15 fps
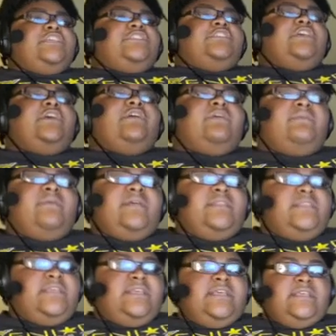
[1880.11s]
So, one
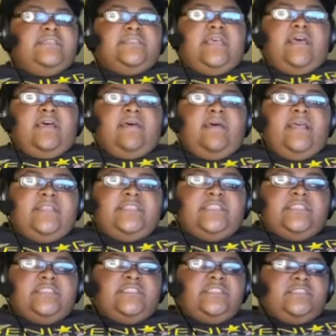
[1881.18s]
thing
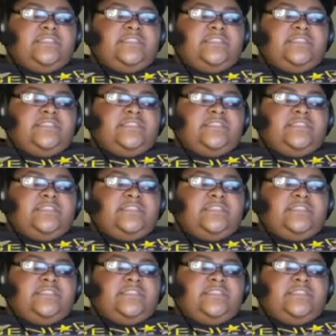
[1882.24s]
did this